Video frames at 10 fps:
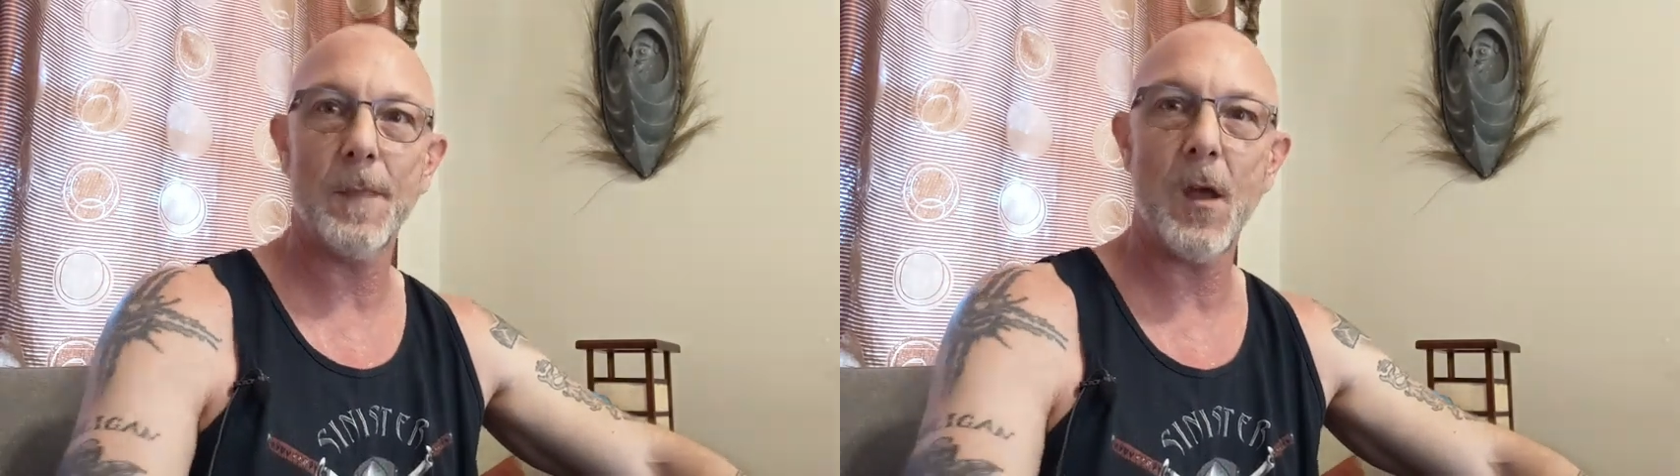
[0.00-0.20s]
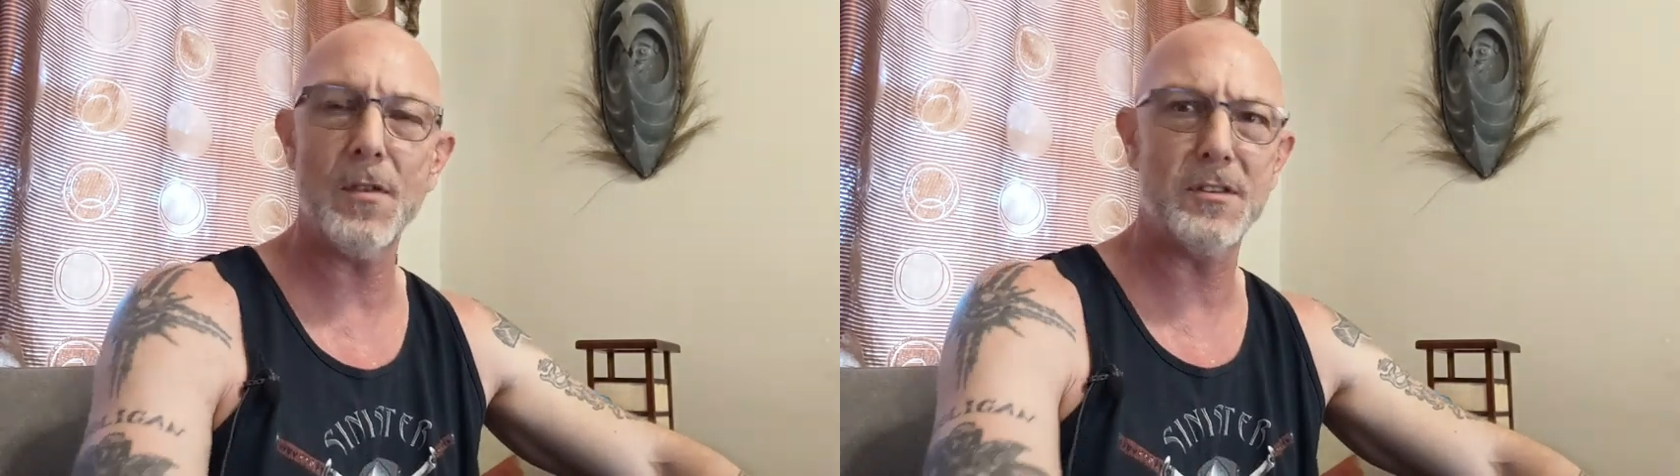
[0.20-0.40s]

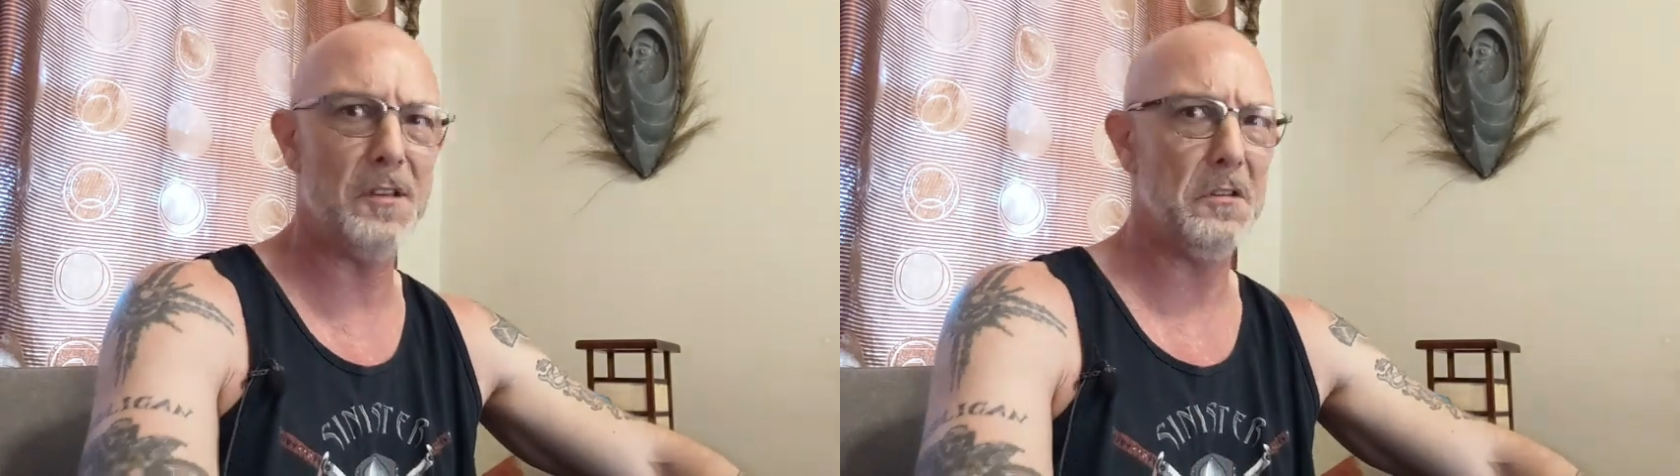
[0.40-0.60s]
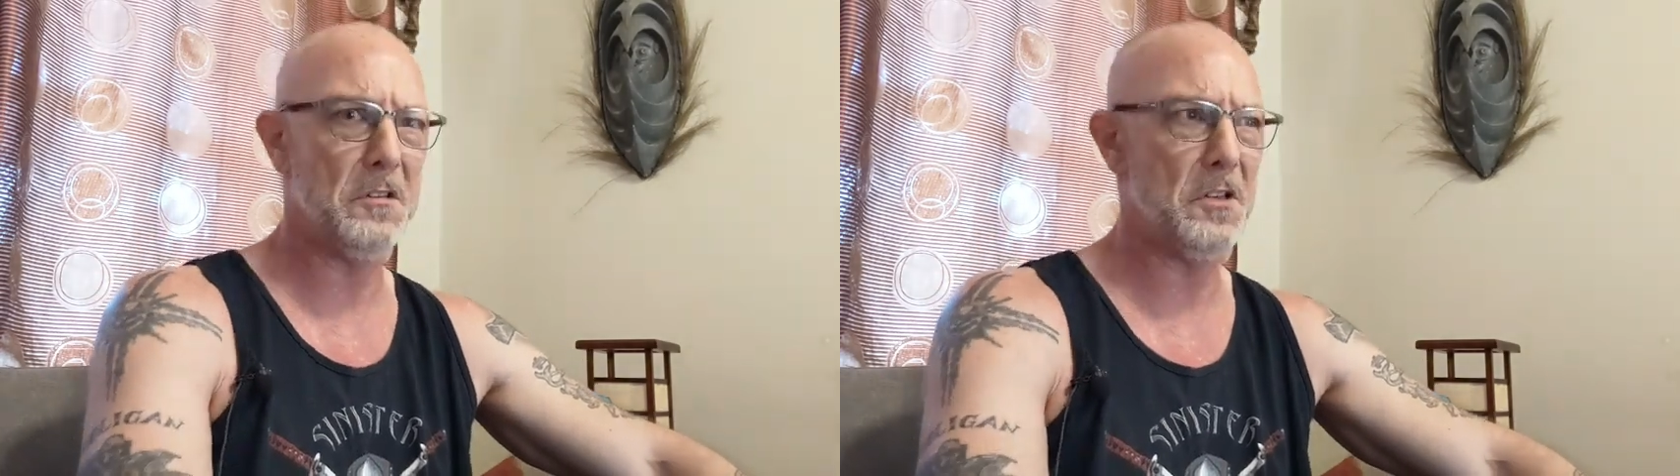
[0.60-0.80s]
All of a
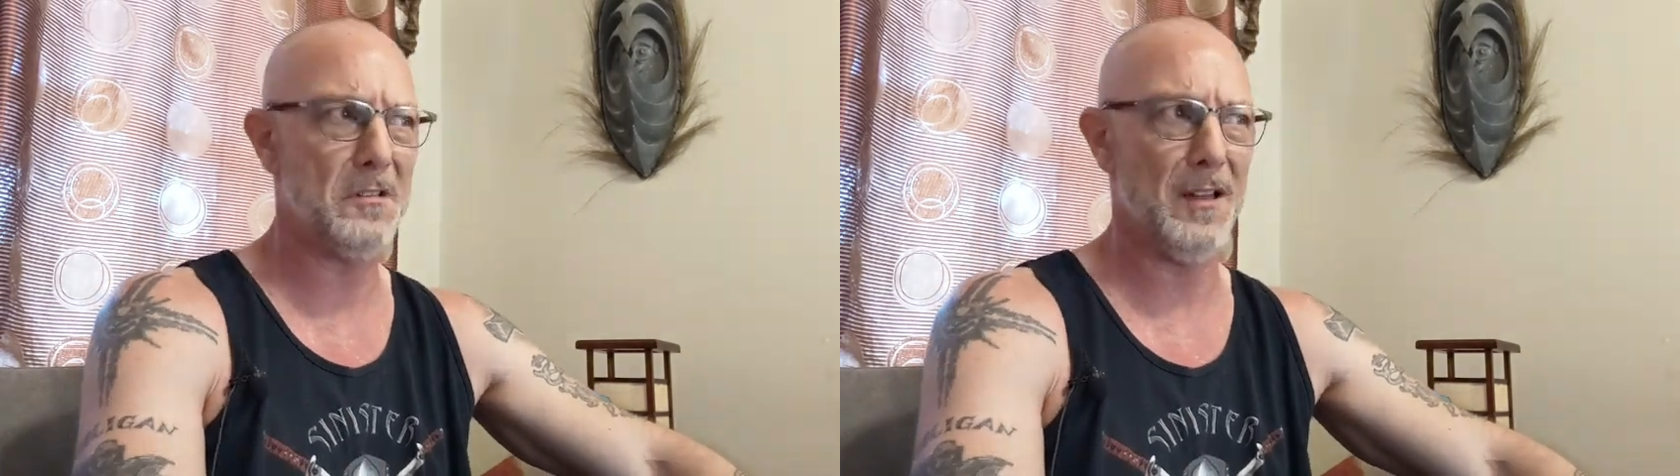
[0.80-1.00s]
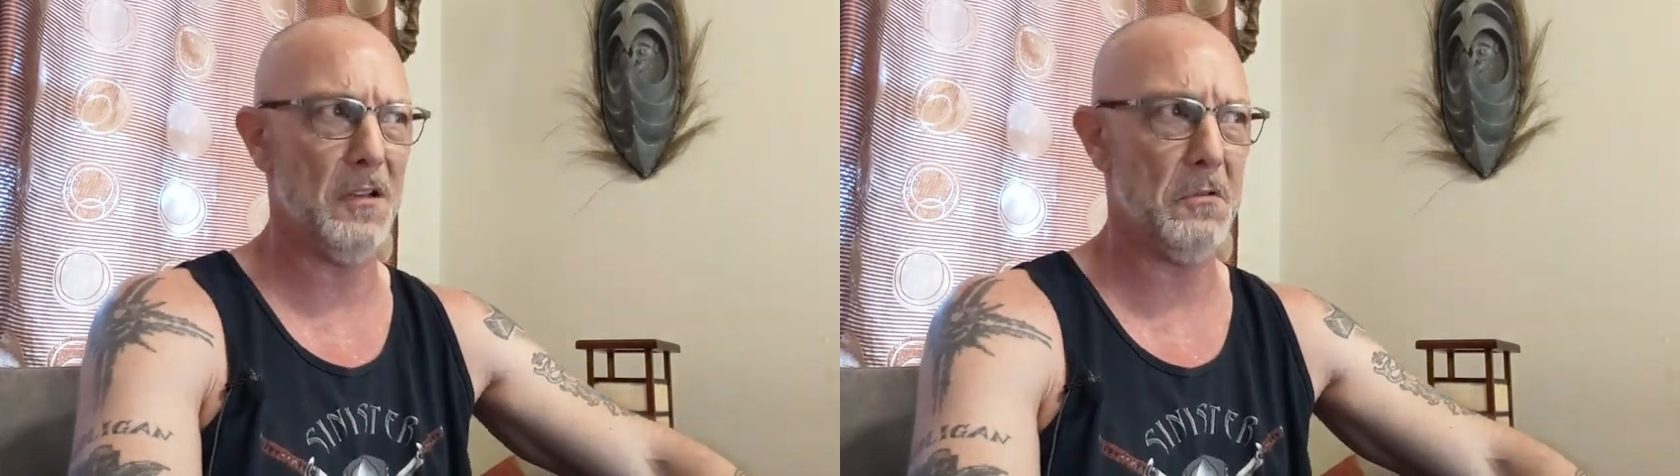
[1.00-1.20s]
sudden you're
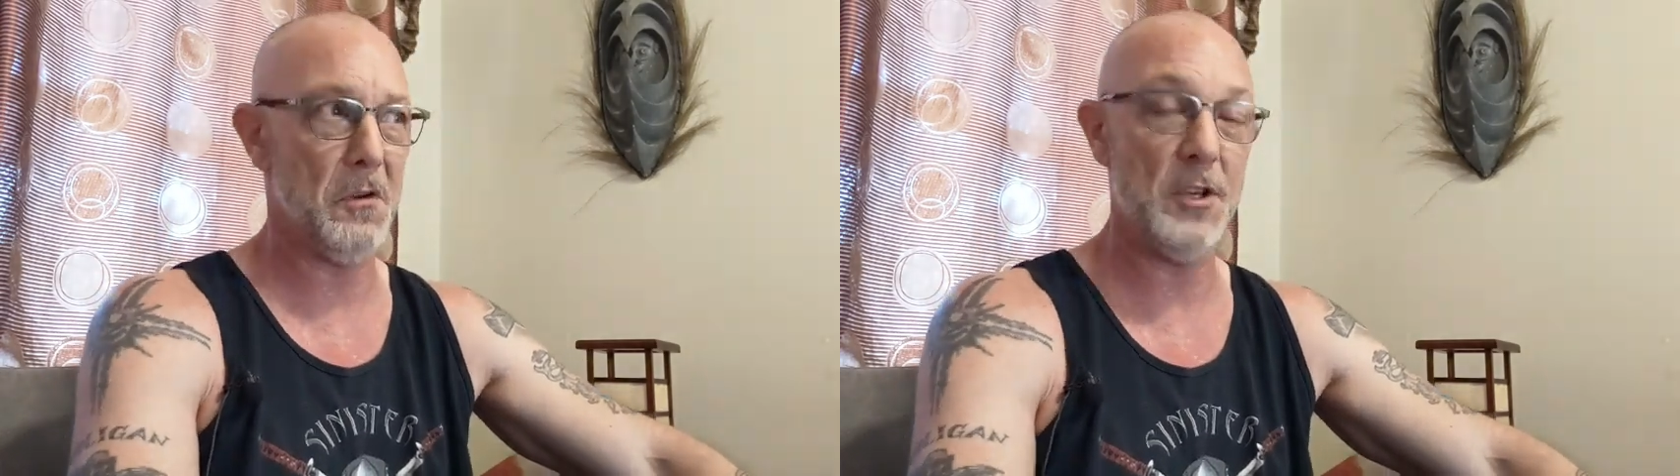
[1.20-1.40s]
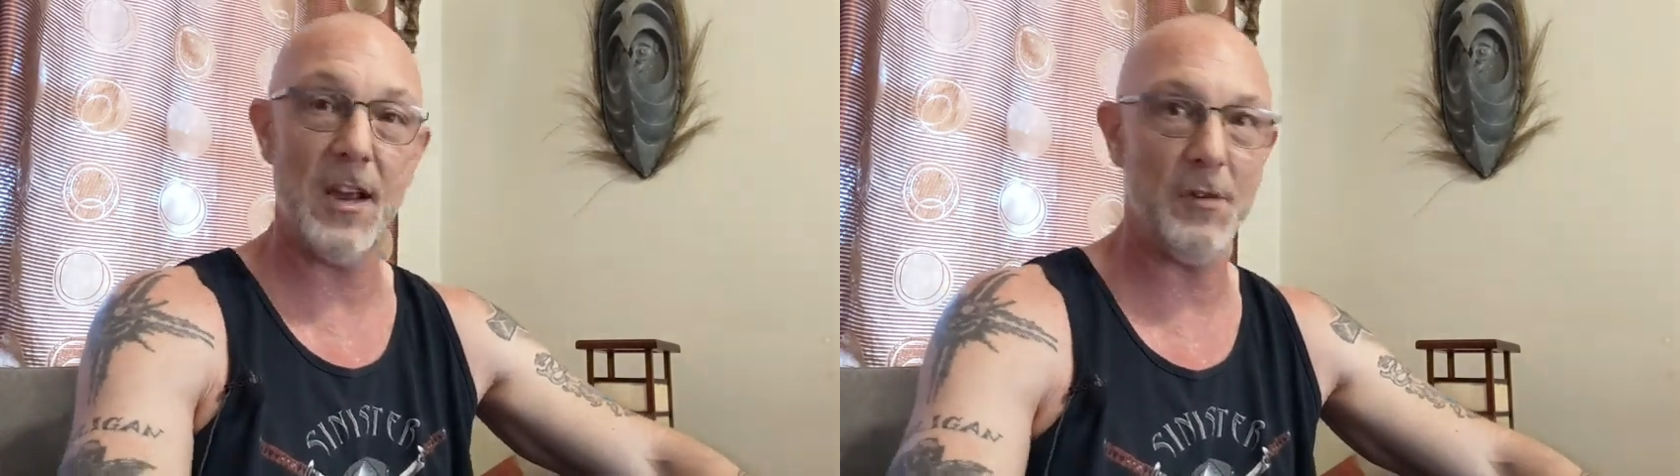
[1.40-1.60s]
just like,
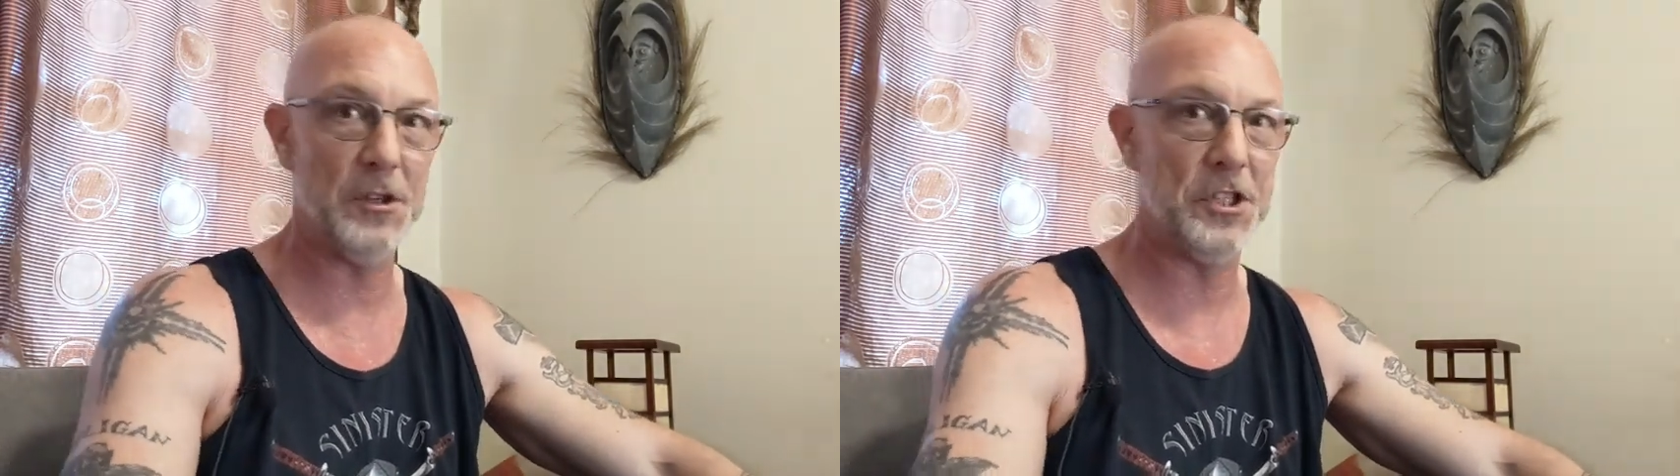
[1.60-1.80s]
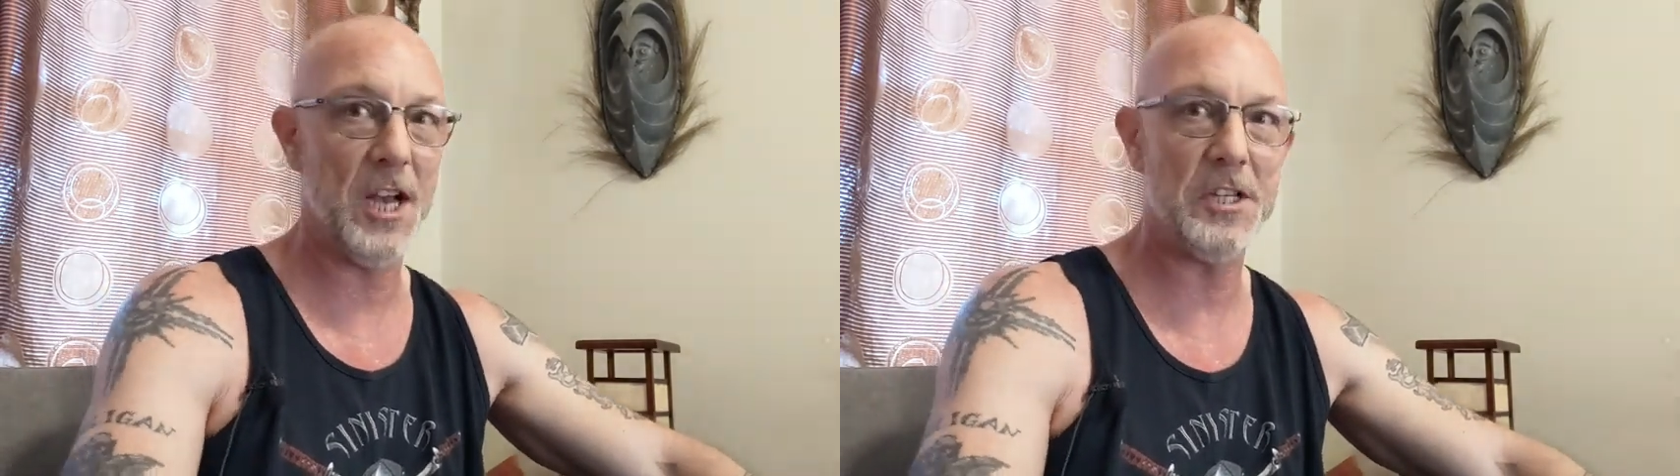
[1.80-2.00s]
whoa, you get
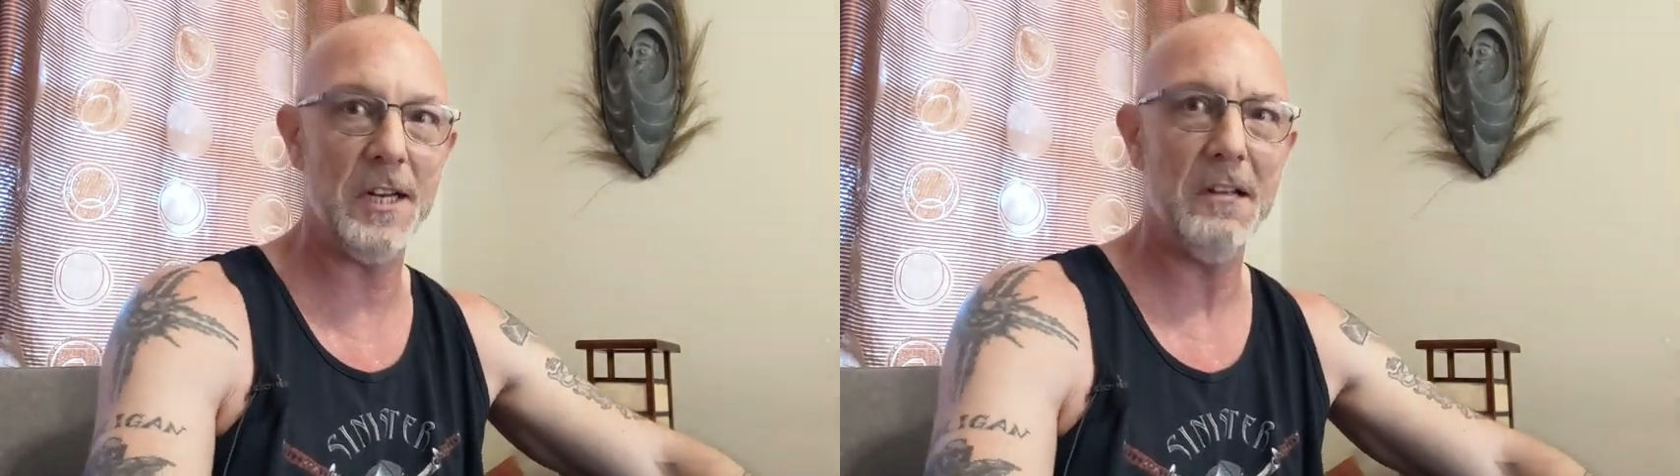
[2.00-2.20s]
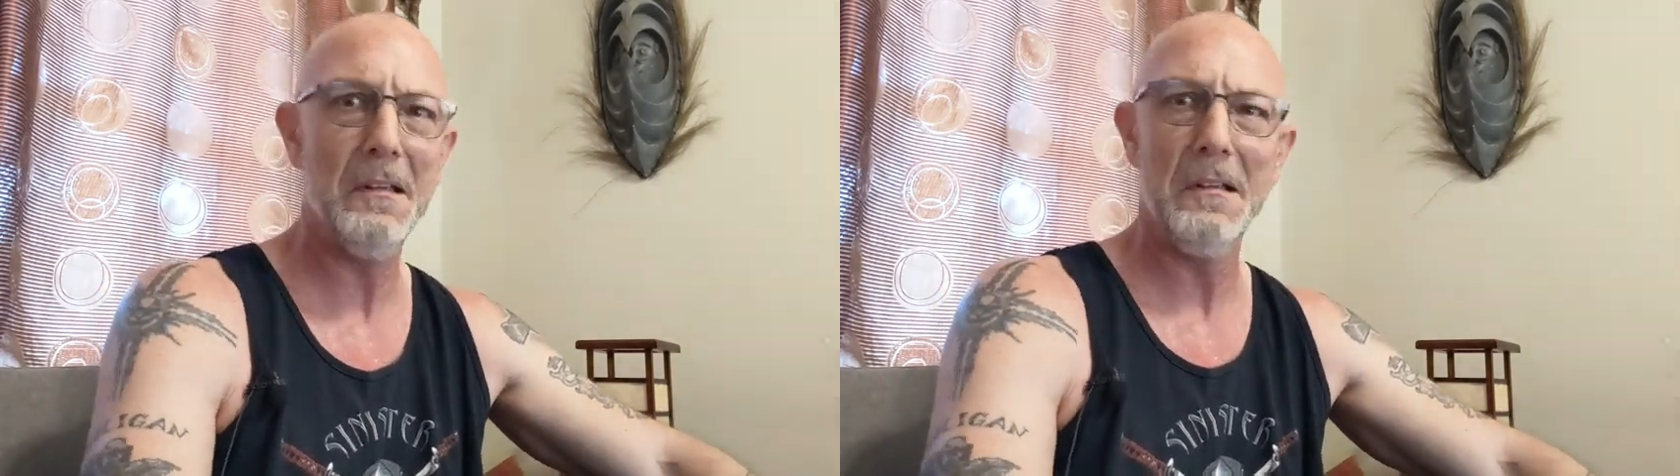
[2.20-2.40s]
real
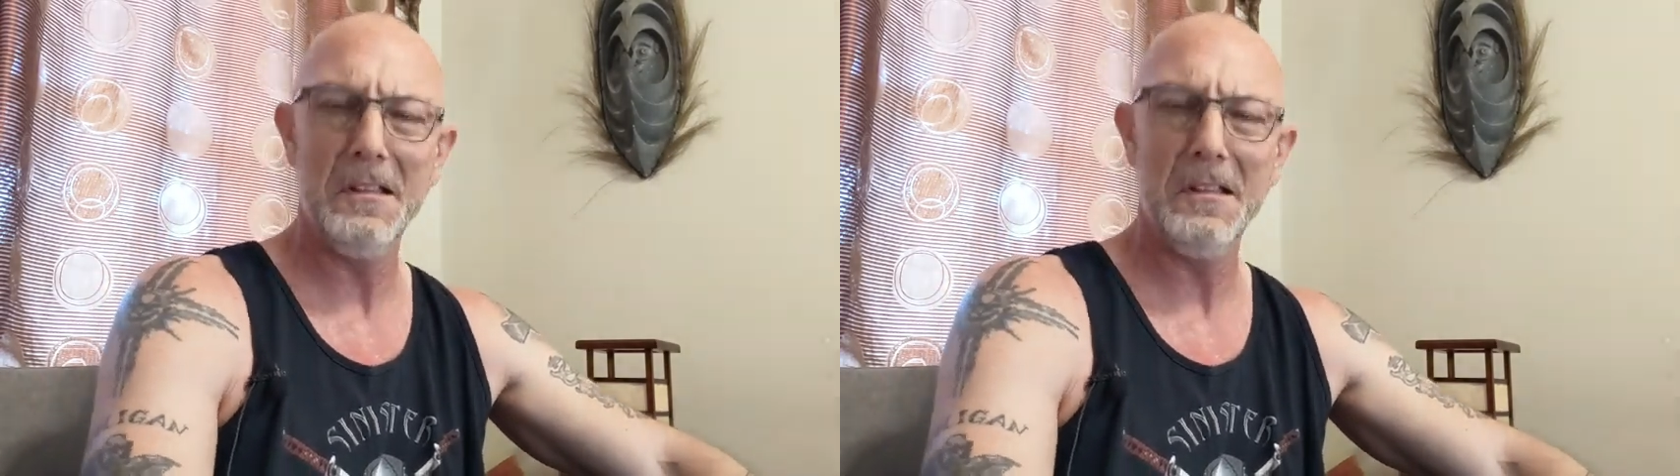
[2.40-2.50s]
judgy,